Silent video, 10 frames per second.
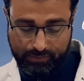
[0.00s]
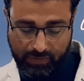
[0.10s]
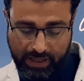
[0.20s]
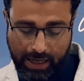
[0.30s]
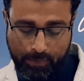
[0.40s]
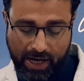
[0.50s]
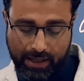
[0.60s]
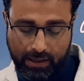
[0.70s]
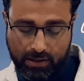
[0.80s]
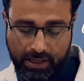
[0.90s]
then
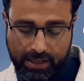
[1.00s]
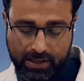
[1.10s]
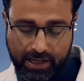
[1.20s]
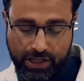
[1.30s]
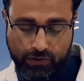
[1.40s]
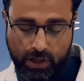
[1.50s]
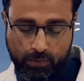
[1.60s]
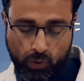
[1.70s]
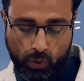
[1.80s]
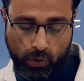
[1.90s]
particle 3 is gradually
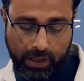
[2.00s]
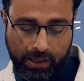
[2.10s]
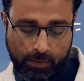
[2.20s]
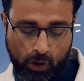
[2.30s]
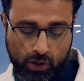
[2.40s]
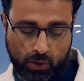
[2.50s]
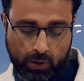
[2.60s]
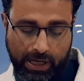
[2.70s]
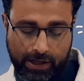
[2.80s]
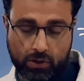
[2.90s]
moved in the
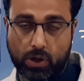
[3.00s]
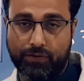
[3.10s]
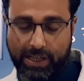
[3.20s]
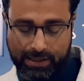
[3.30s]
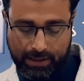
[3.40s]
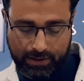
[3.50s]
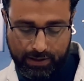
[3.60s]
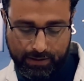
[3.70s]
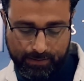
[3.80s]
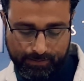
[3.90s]
positive direction of
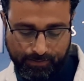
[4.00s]
x-axis.